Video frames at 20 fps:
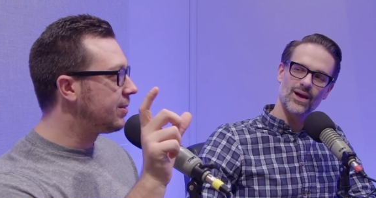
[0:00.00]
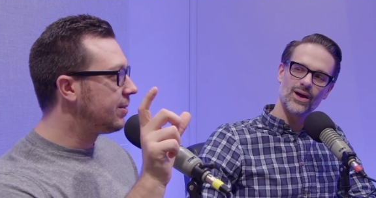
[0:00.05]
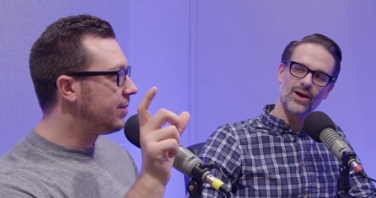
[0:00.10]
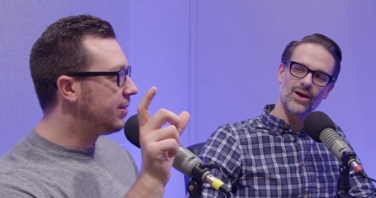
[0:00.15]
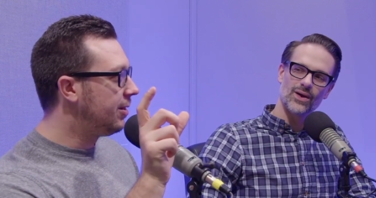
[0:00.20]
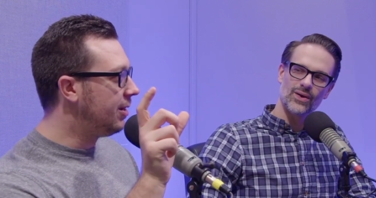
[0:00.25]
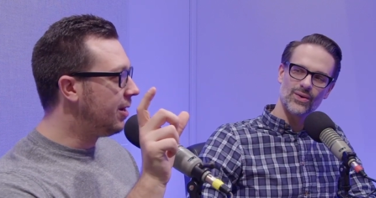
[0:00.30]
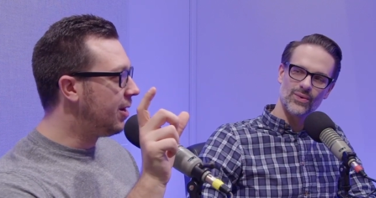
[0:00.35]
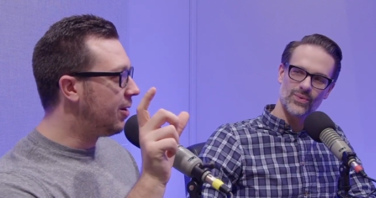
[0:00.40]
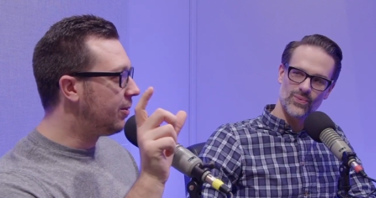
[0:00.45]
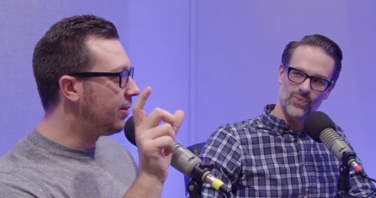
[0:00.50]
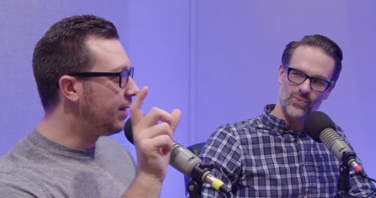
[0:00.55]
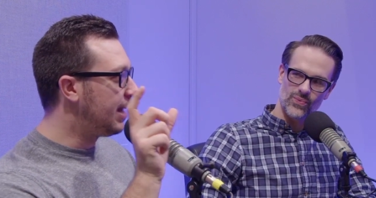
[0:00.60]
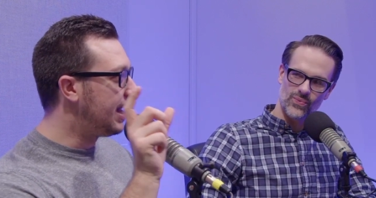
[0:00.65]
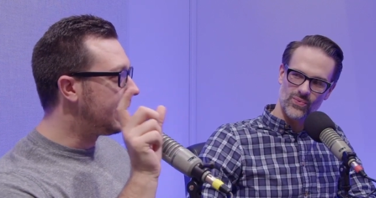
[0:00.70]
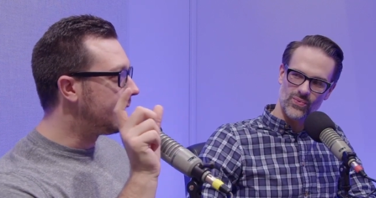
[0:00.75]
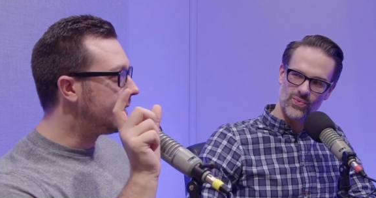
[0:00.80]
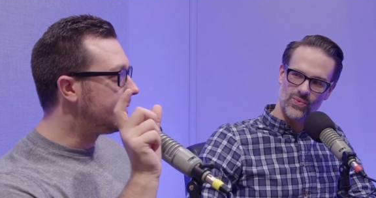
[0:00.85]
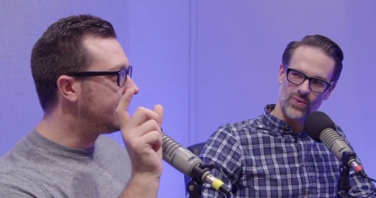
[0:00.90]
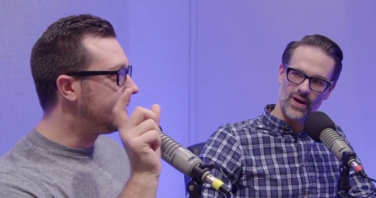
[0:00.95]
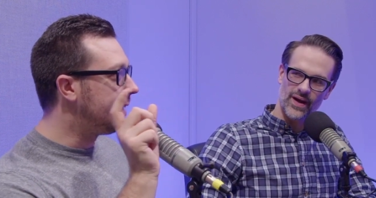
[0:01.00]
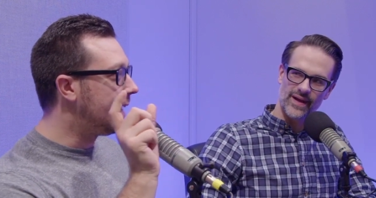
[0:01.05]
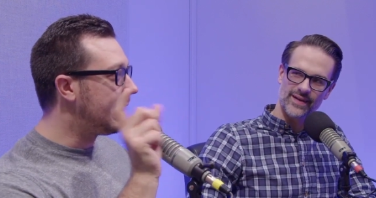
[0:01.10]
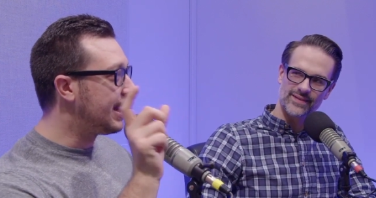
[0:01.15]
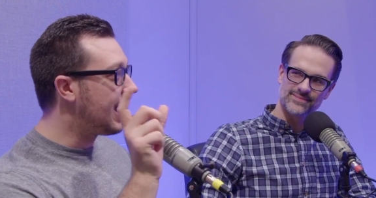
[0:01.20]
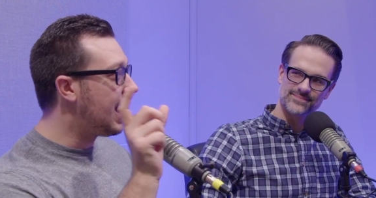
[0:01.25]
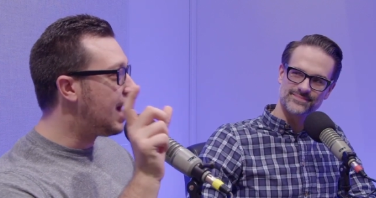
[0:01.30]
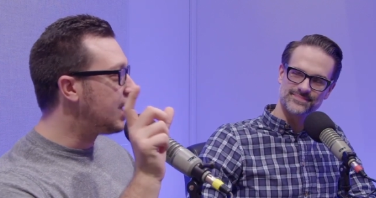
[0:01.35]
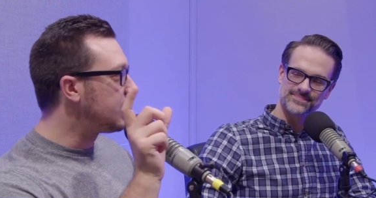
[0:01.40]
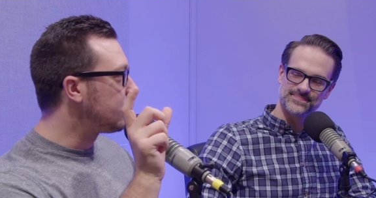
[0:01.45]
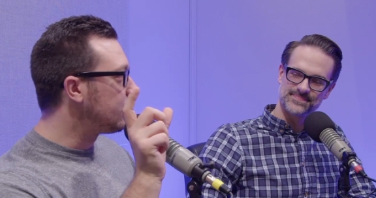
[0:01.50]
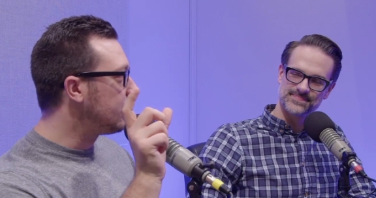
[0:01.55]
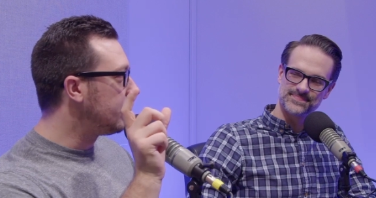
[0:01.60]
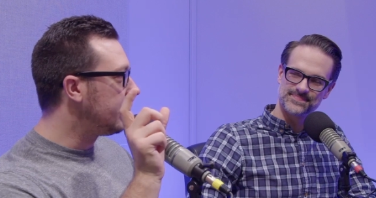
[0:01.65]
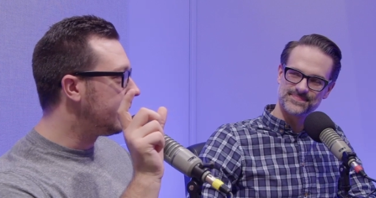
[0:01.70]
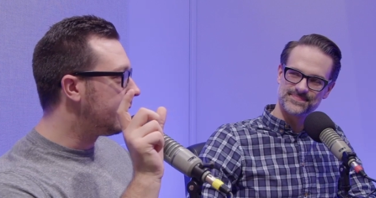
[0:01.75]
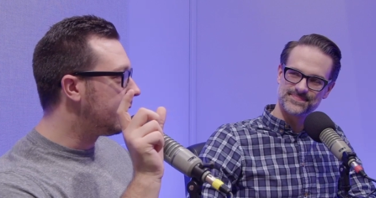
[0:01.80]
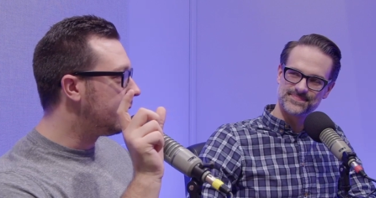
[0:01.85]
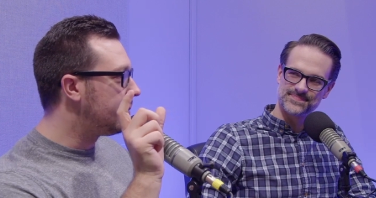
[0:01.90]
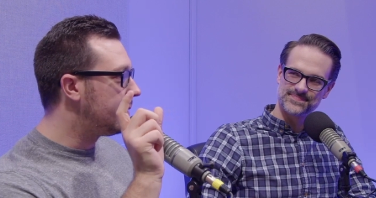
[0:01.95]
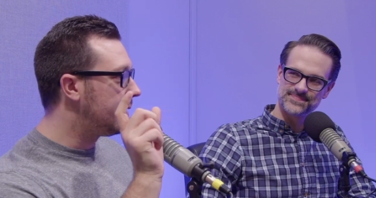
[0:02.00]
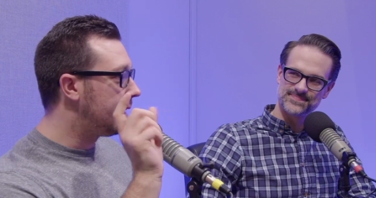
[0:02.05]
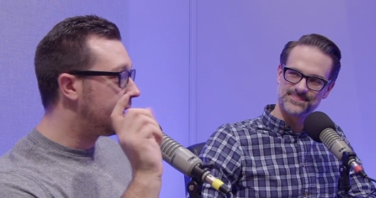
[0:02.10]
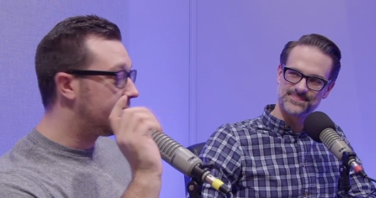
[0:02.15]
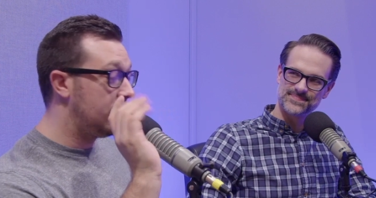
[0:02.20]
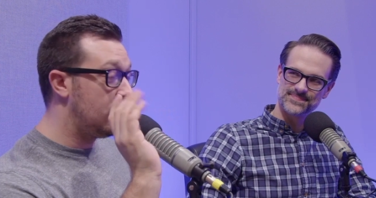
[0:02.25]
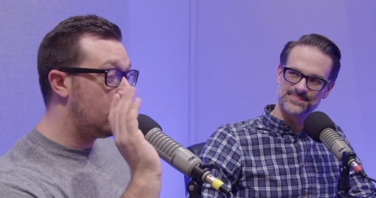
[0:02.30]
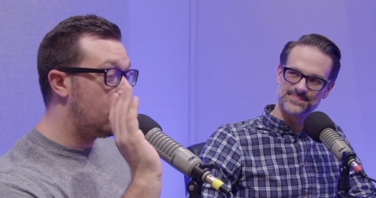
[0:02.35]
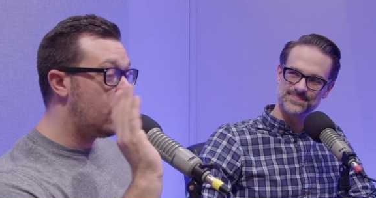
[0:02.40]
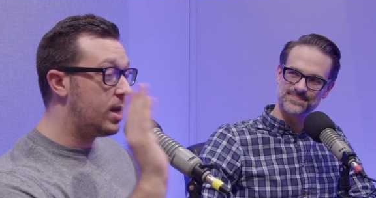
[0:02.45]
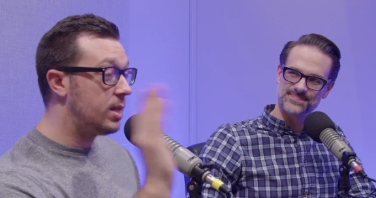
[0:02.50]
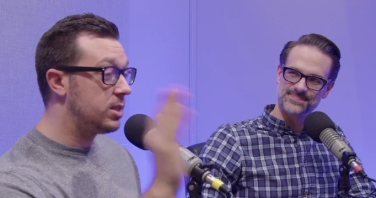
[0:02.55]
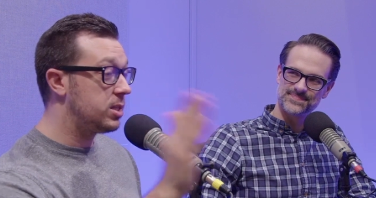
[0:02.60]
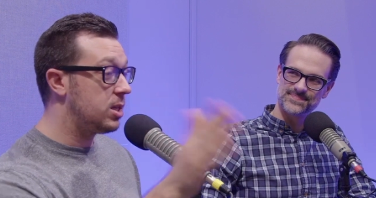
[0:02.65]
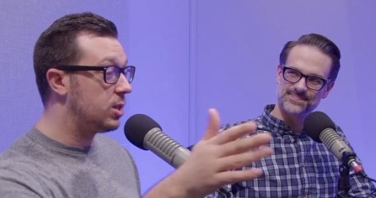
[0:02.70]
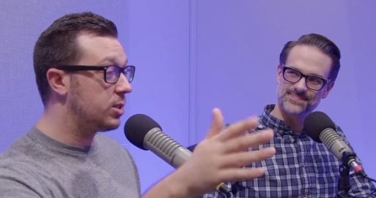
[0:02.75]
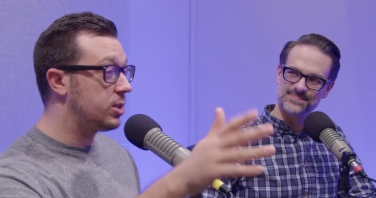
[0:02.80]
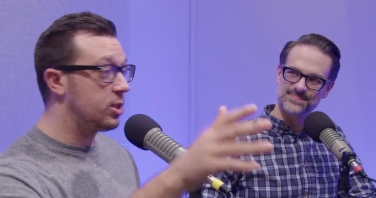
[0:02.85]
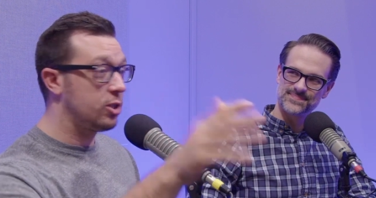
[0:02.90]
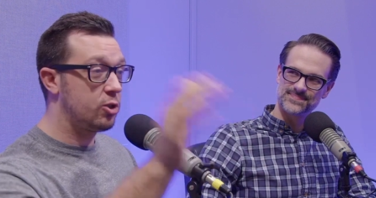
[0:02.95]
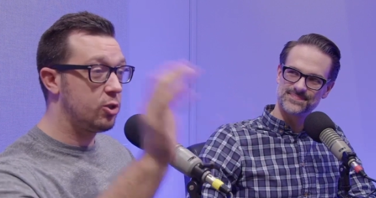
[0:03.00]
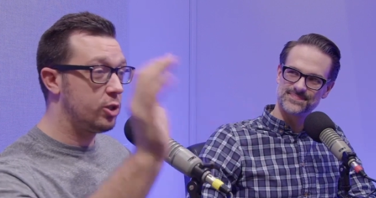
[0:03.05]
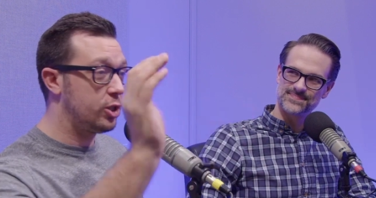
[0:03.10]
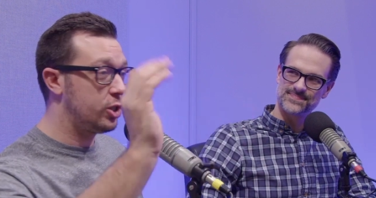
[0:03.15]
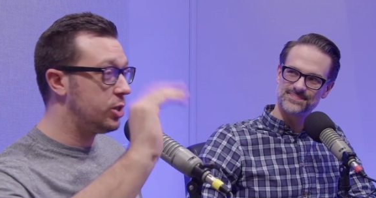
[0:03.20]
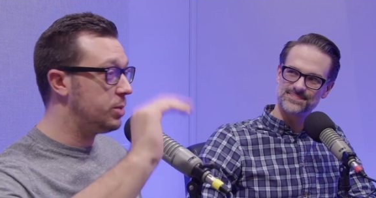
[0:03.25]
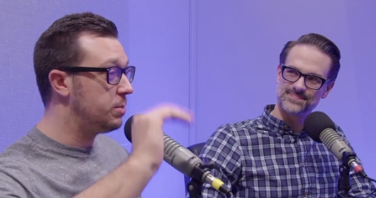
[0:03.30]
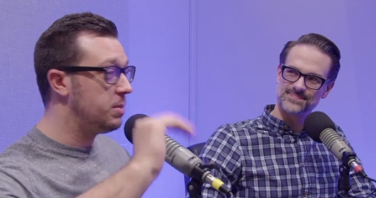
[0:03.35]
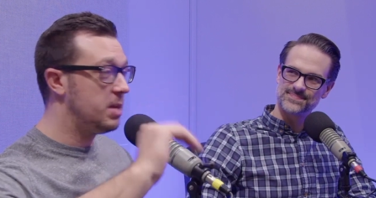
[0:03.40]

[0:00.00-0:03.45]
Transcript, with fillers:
Speaker 1: Right. You know, like right. like God's really going to be like, you know what? As long as they're a Christian,